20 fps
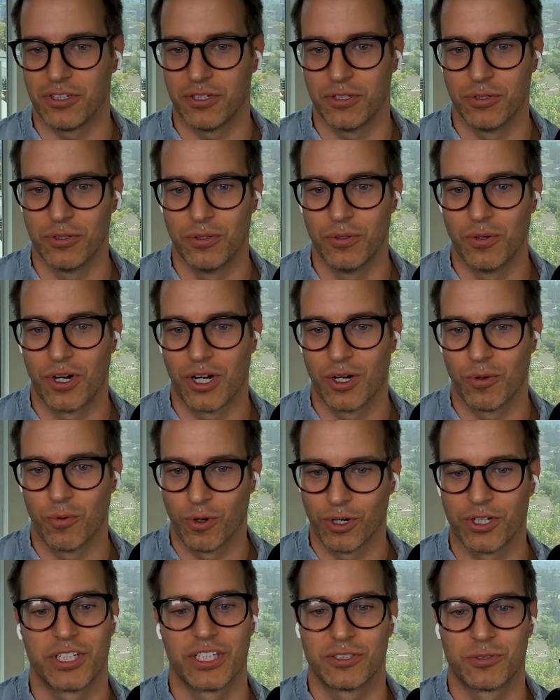you are
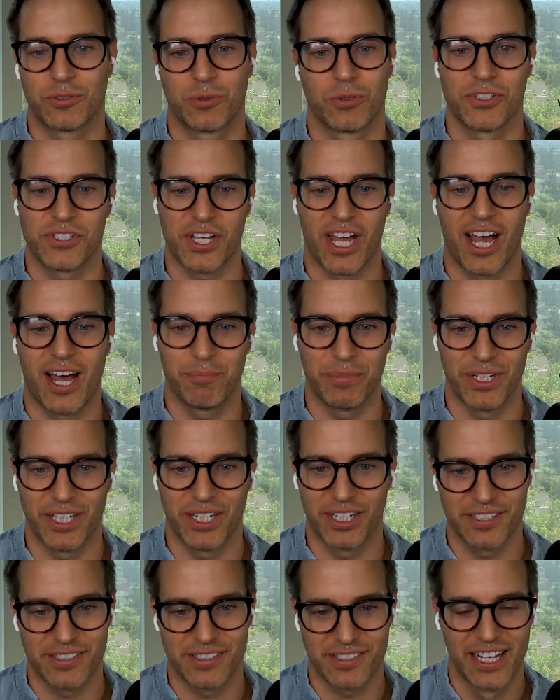working towards
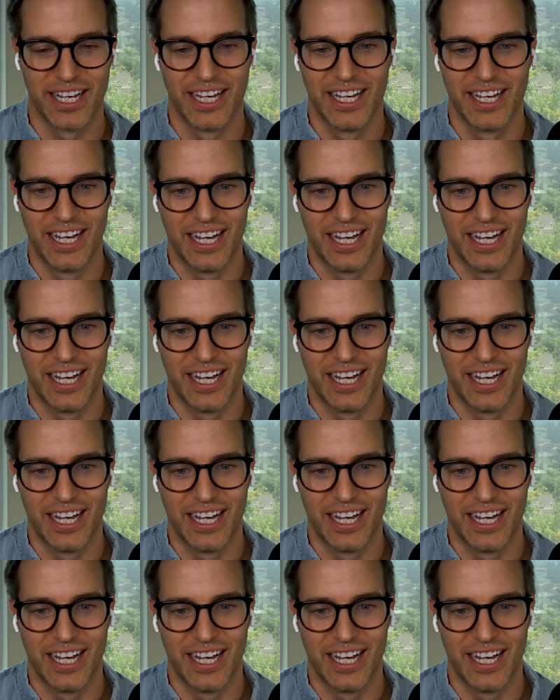happiness.